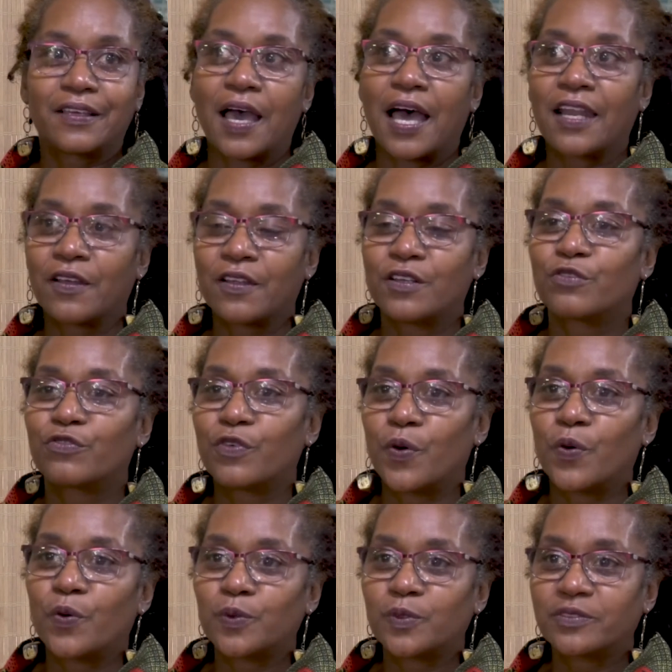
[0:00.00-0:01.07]
got on the
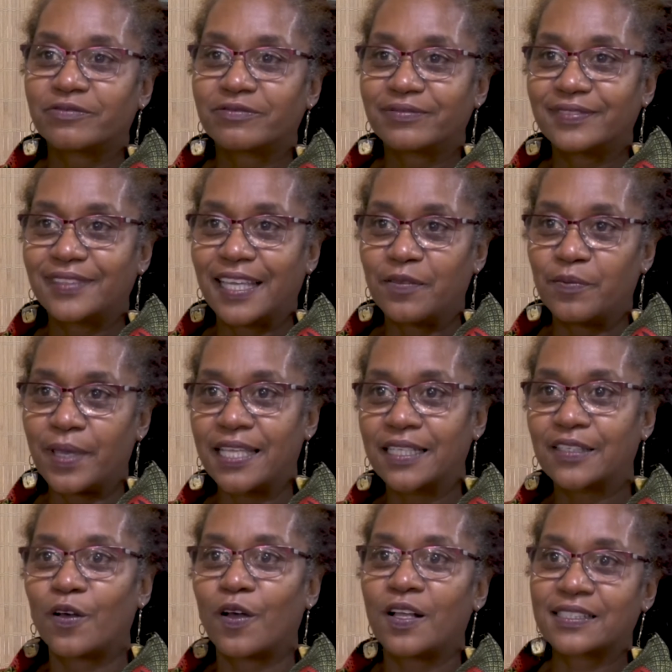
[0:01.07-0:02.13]
phone and
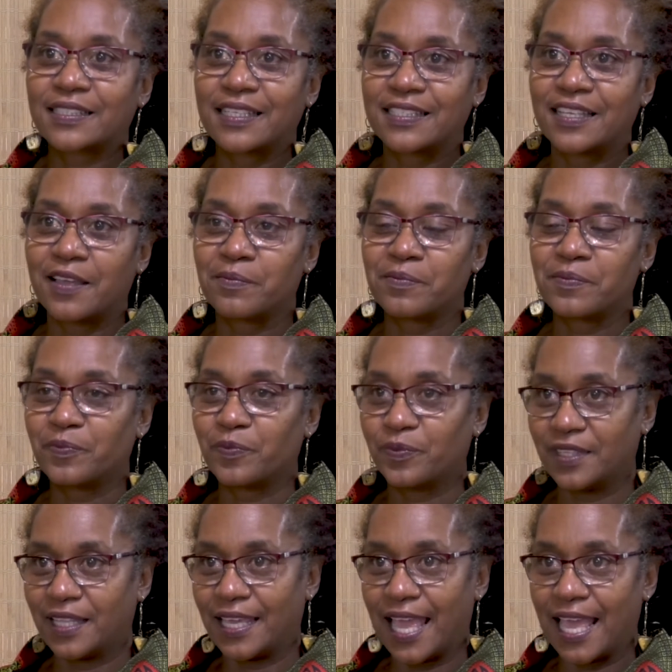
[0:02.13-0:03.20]
made calls because I'm
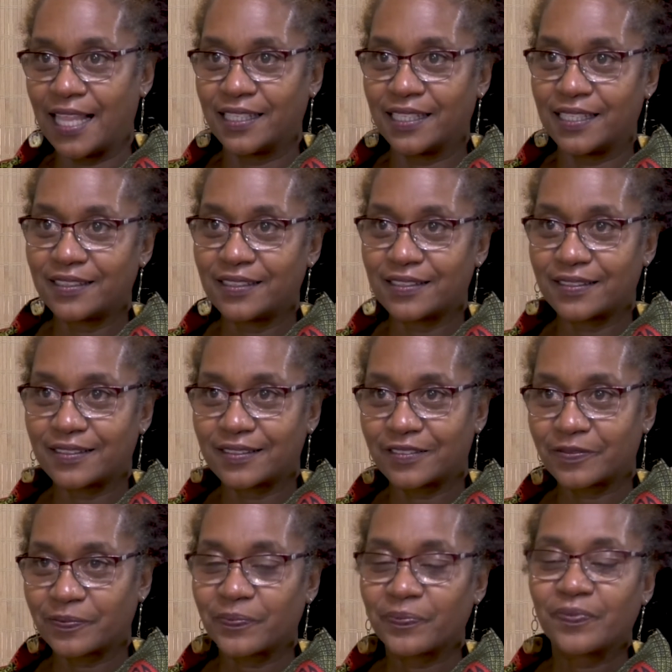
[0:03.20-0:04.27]
the eldest.
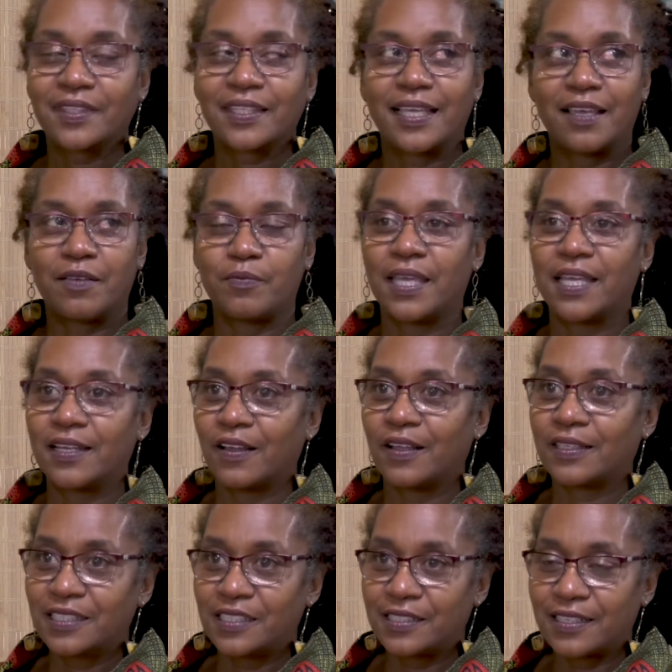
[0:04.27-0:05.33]
Made
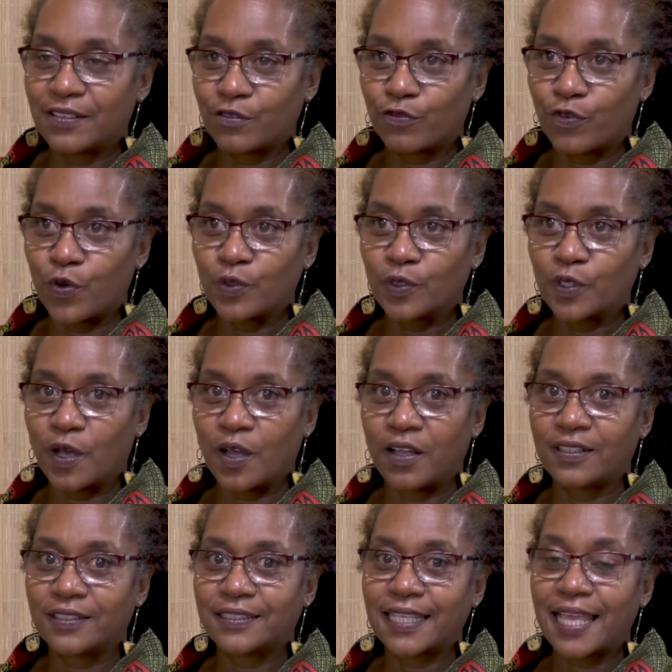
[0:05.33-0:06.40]
all these little phone
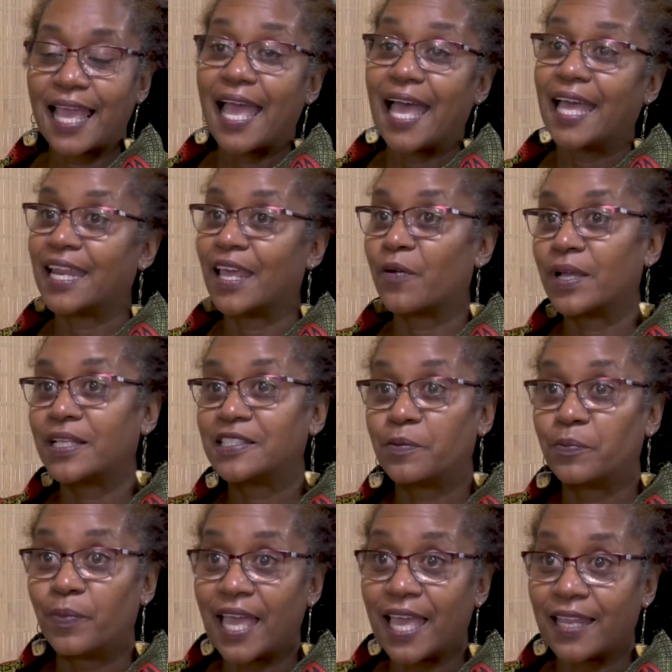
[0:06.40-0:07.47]
calls, and I went to
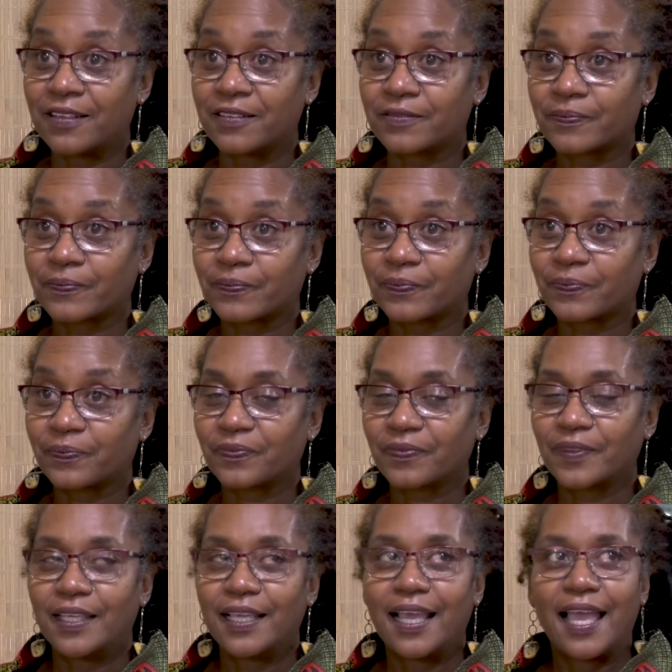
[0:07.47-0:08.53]
bed
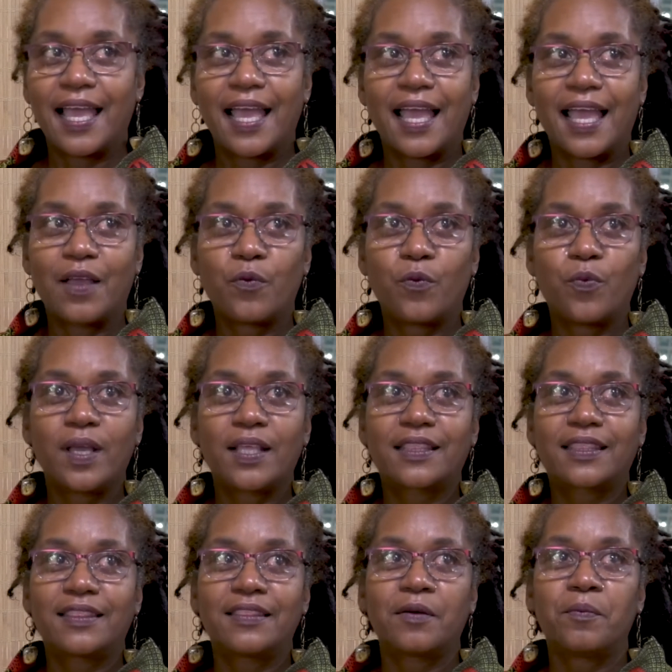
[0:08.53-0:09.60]

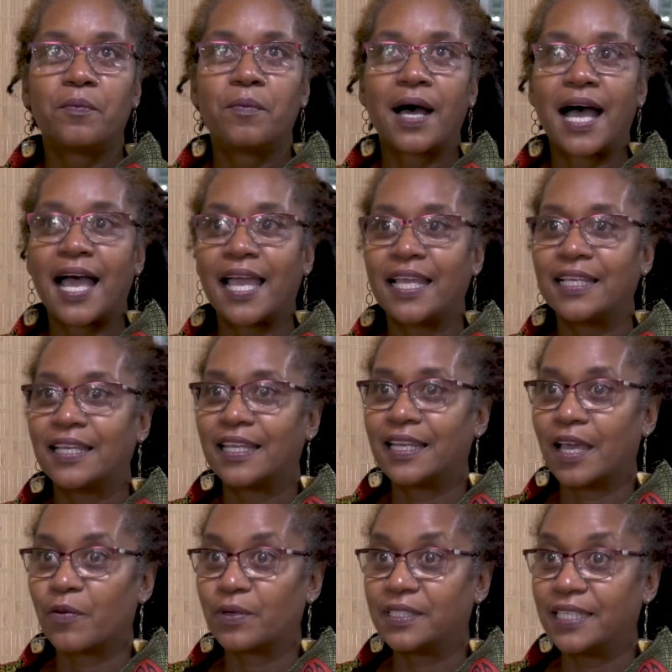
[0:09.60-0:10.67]
with the mind that
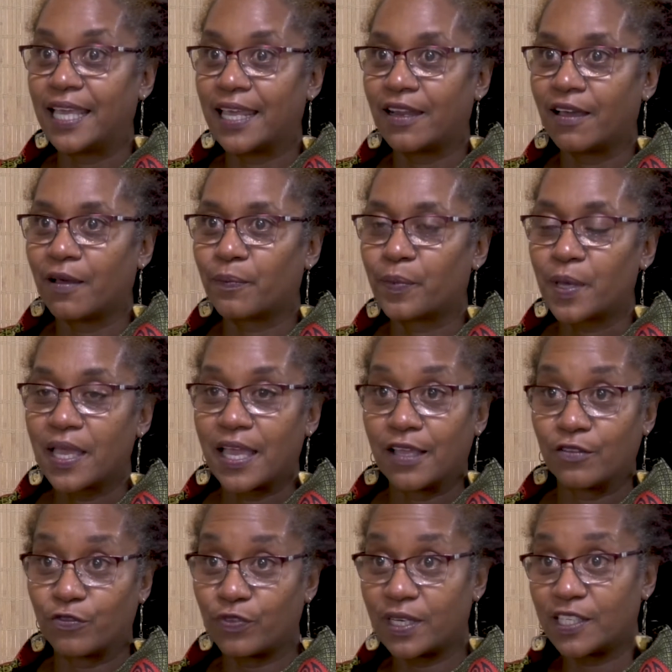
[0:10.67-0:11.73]
I would get up
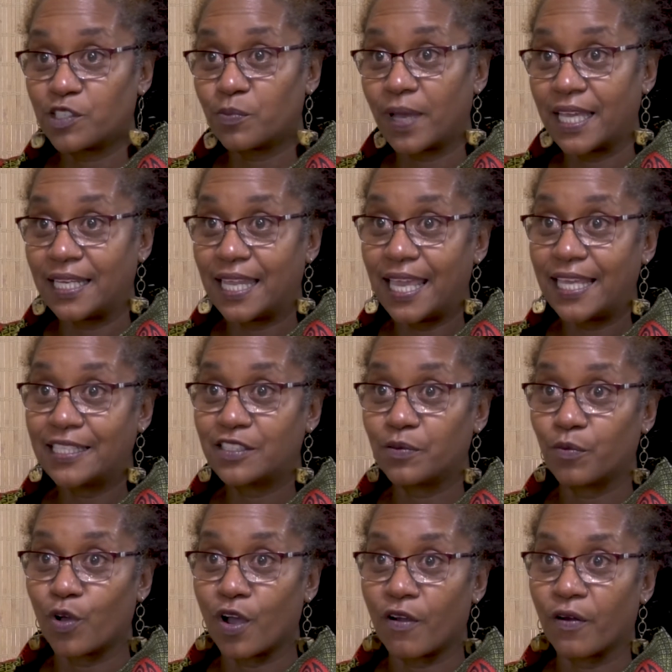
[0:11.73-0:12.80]
and finish my day
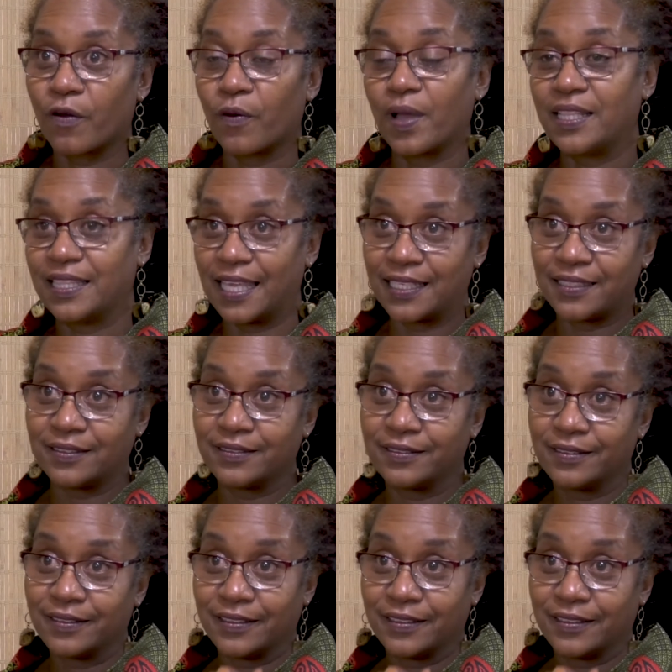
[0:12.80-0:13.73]
tomorrow and then